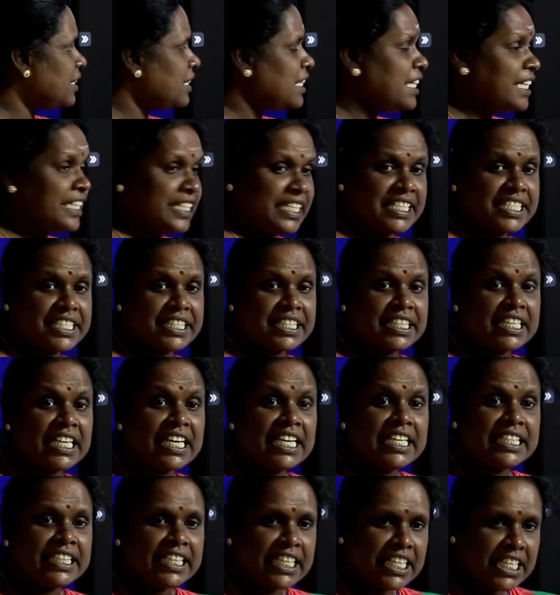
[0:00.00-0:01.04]
It is
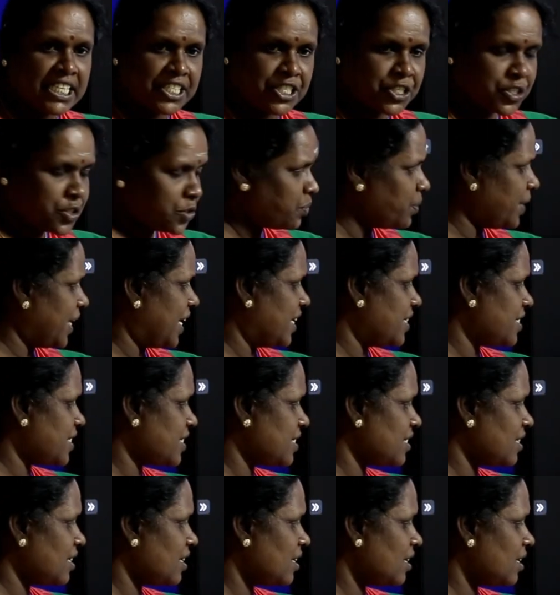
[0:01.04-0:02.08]
30 students.
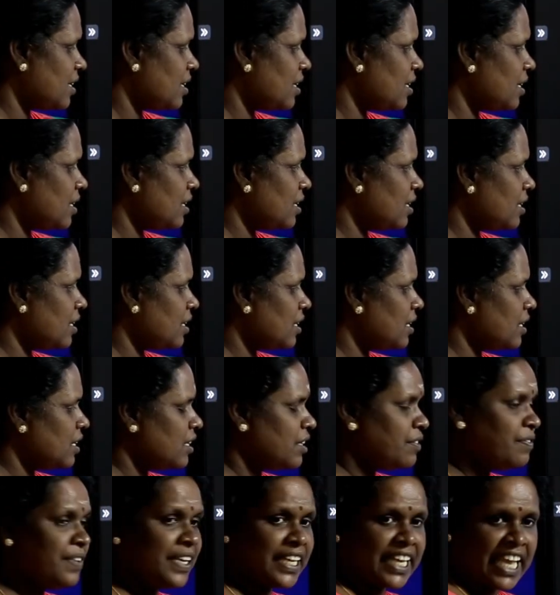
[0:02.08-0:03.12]

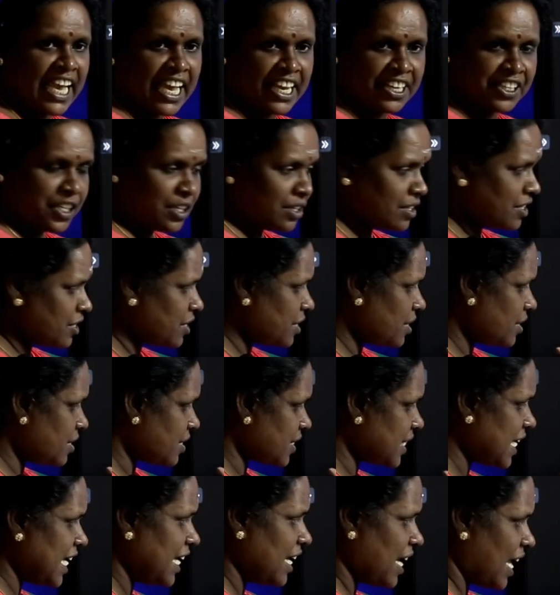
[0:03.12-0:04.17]
We can
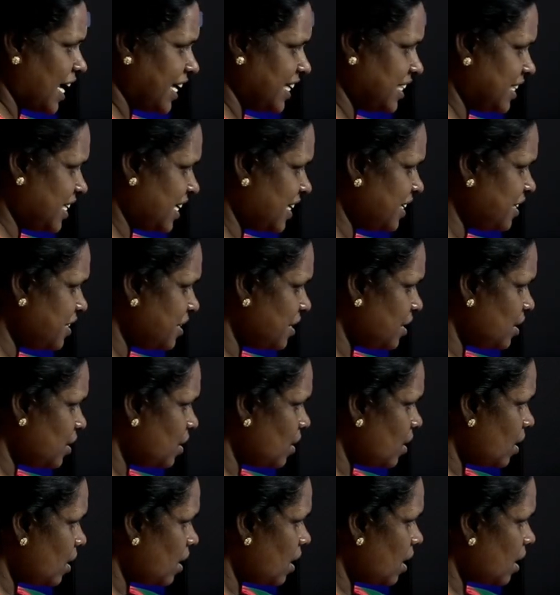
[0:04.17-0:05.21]
say like that.
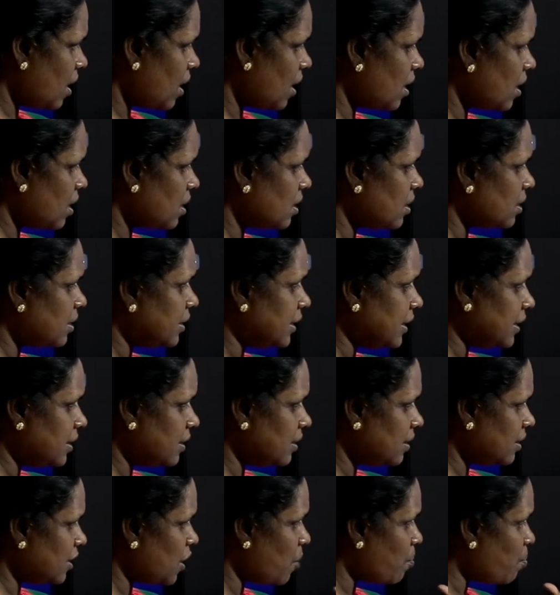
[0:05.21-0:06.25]

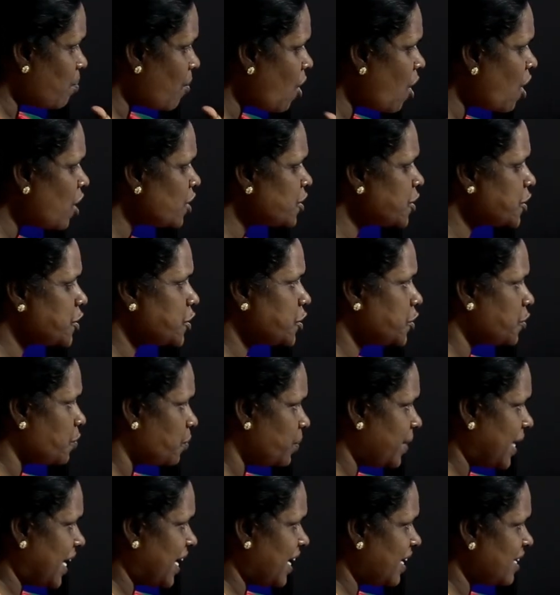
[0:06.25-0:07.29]
The most
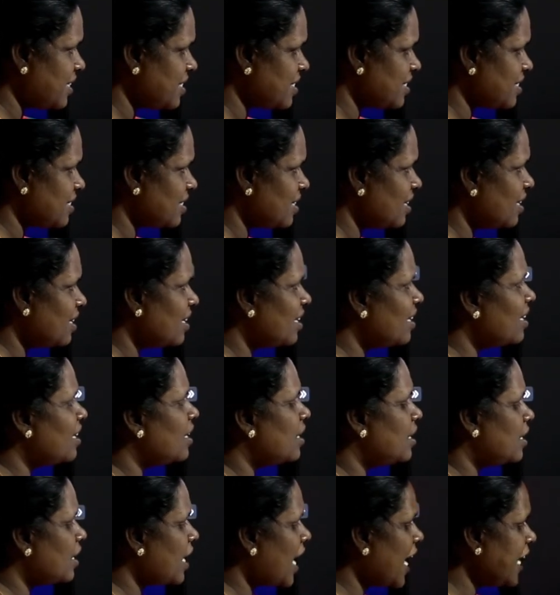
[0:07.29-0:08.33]
students
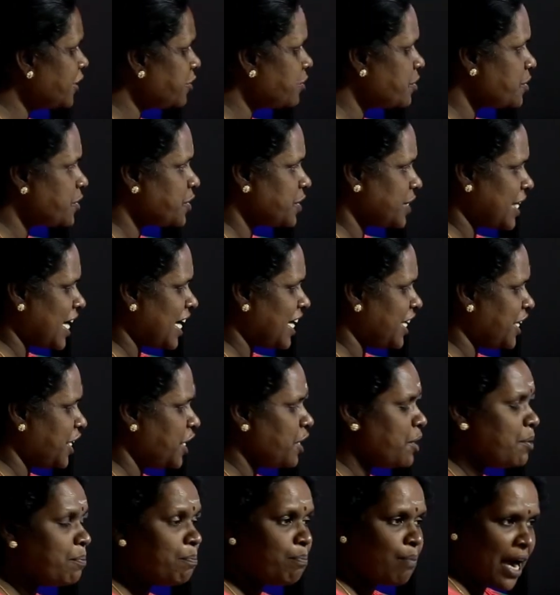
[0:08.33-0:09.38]
like to
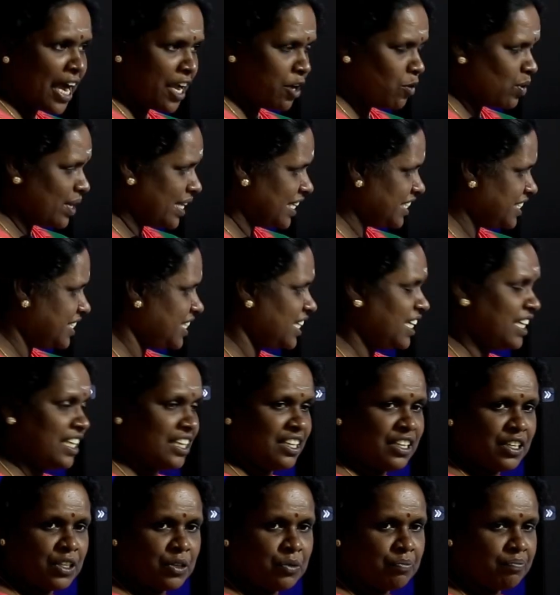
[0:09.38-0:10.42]
study biology.
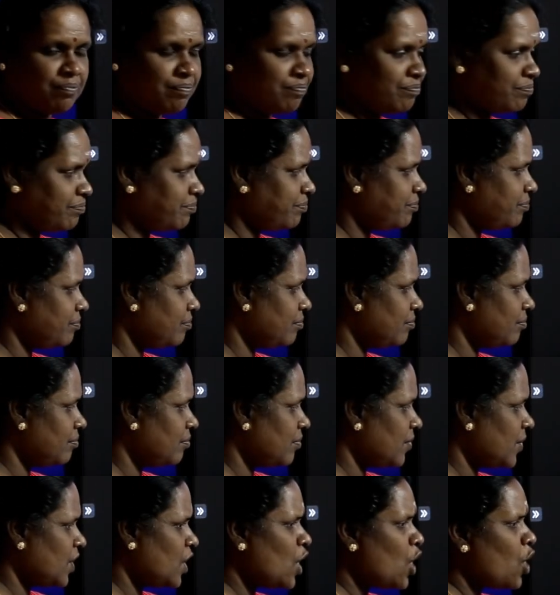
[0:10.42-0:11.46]

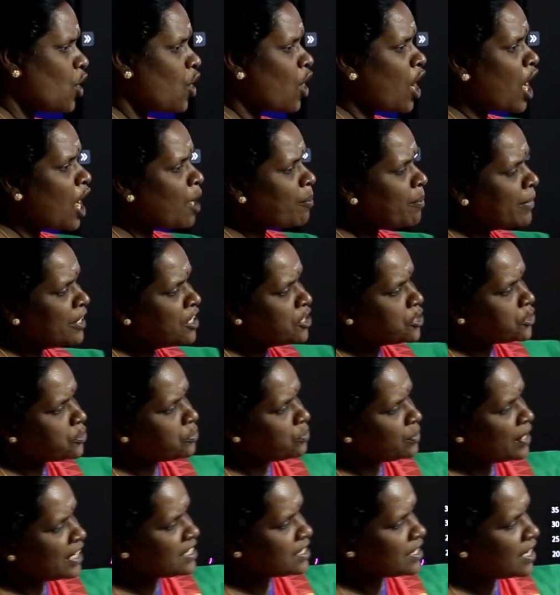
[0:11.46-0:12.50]
How many
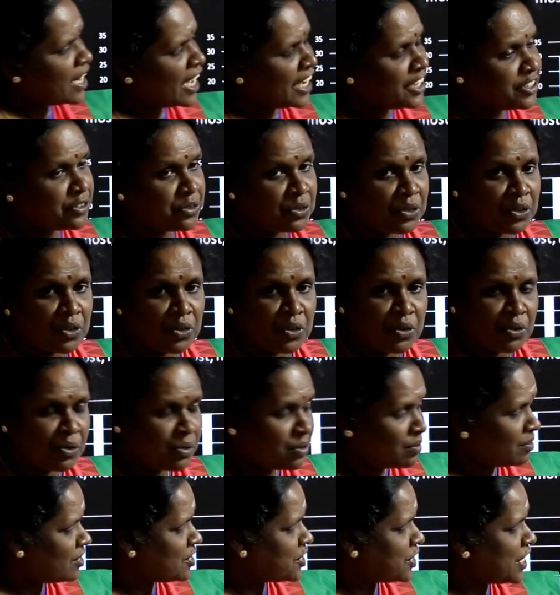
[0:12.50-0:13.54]
students like to
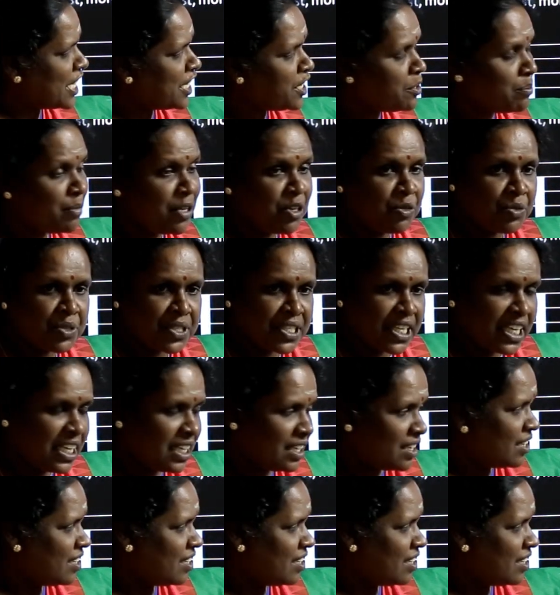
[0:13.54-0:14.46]
study music?